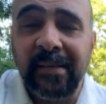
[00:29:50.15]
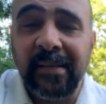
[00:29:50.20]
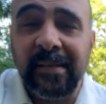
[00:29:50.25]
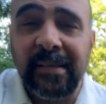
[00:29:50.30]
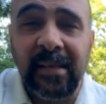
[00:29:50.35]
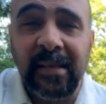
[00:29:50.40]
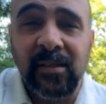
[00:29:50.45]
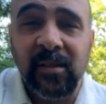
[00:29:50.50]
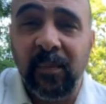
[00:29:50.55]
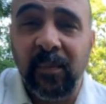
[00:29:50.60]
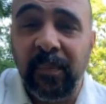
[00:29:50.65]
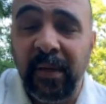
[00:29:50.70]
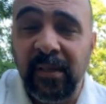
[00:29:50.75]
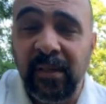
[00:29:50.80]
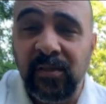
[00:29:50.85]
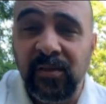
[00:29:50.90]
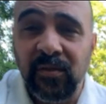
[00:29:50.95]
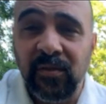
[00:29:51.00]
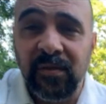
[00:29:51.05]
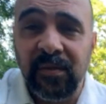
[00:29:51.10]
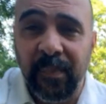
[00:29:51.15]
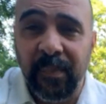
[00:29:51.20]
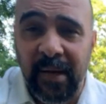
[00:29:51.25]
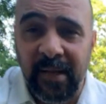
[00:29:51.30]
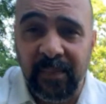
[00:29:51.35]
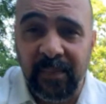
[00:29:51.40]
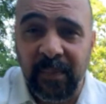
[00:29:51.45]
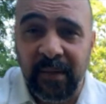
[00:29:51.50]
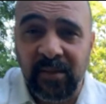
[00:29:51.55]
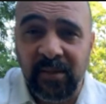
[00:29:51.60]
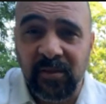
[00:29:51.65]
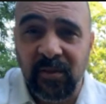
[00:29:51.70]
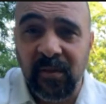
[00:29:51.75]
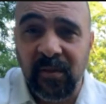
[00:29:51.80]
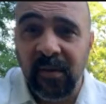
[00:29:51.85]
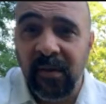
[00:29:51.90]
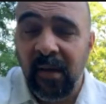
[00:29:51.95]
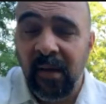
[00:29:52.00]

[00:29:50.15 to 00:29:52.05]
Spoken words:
send your pictures, pet picture.